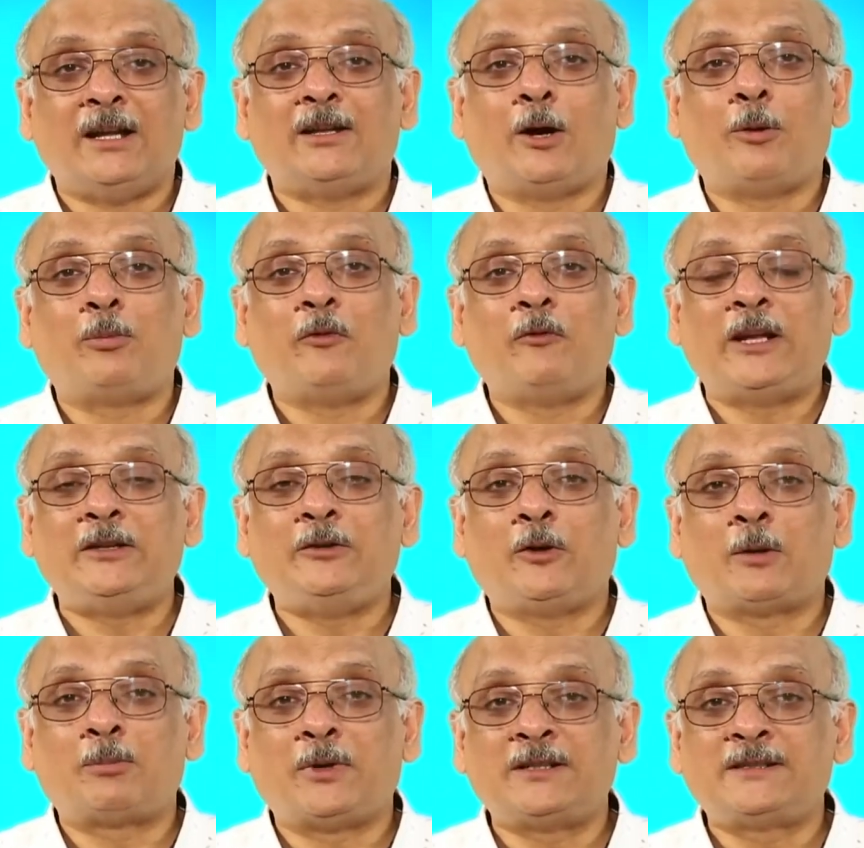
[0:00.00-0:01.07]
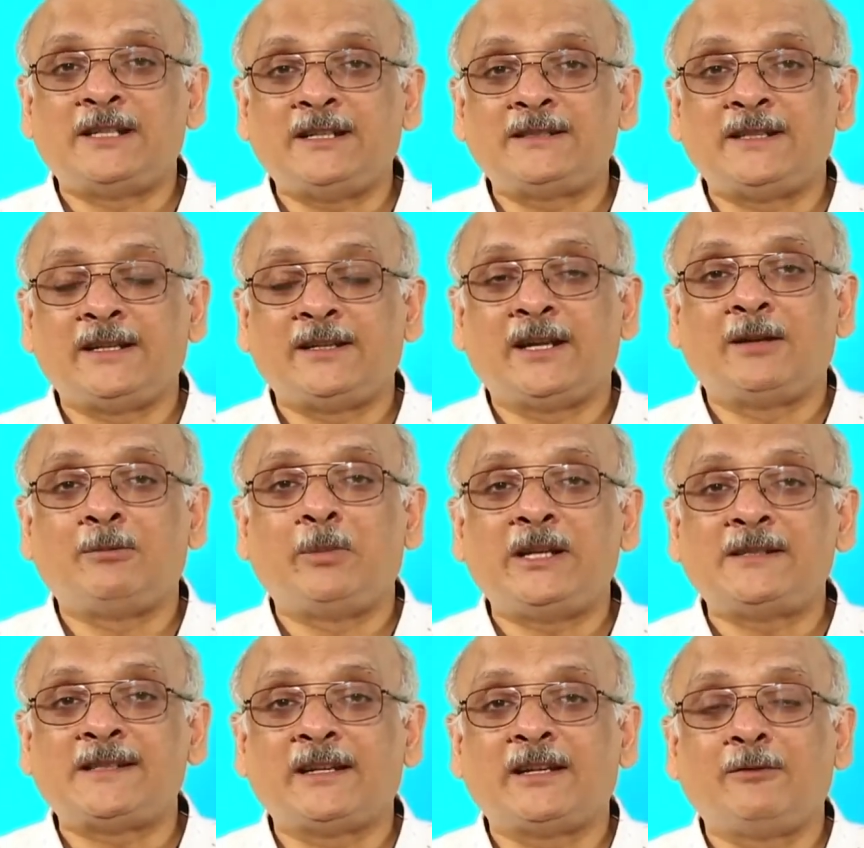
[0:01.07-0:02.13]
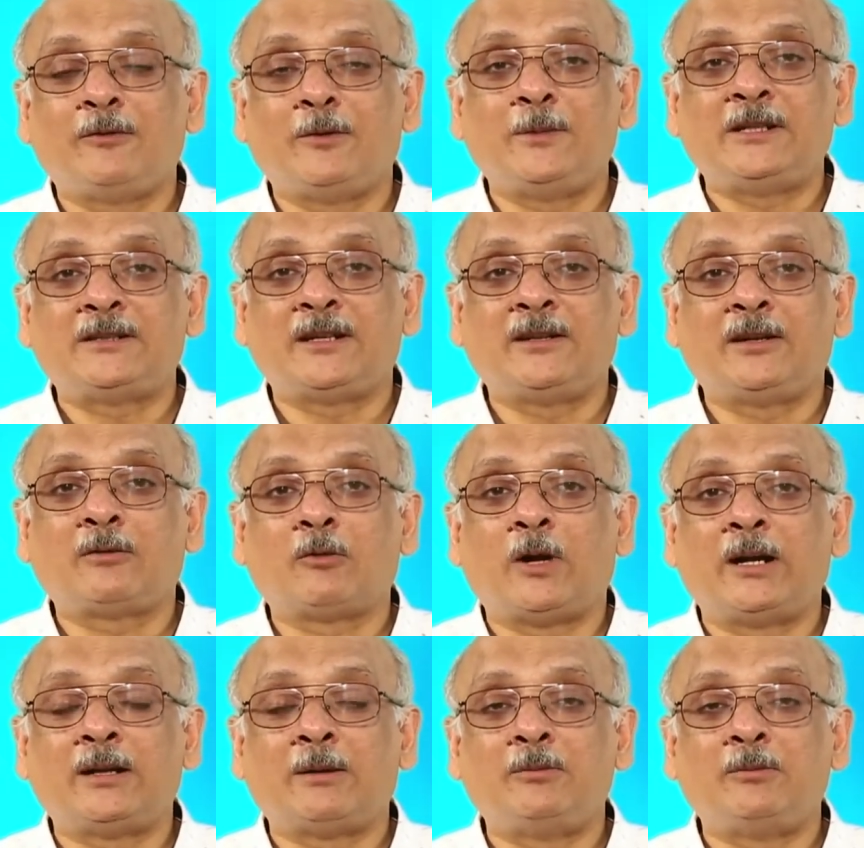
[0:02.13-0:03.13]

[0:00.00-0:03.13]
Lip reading: Now when you are purchasing, then basic information required